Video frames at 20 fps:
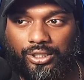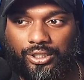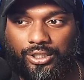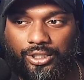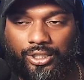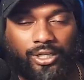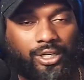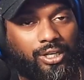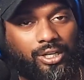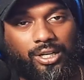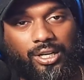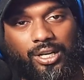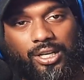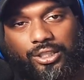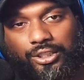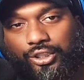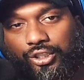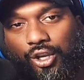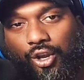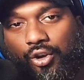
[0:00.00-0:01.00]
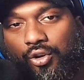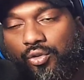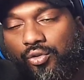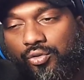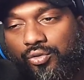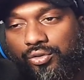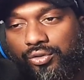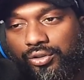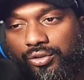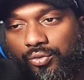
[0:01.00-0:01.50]
You know,
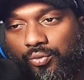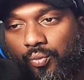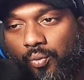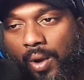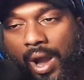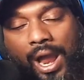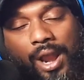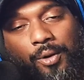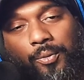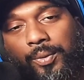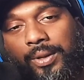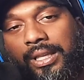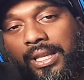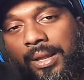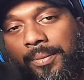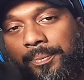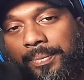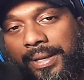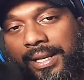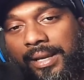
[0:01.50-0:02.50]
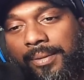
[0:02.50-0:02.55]
so why are we lumping